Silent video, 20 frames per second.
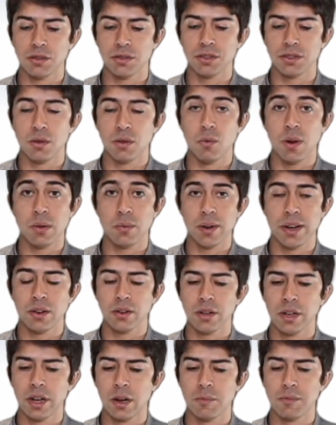So one way you
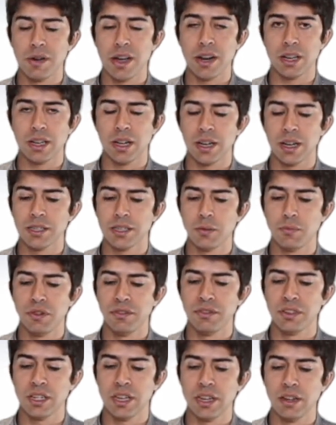can go about it, like I said
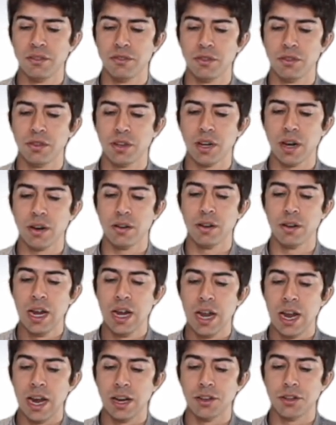previously, if you go
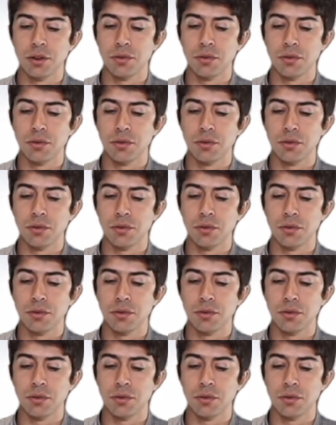and you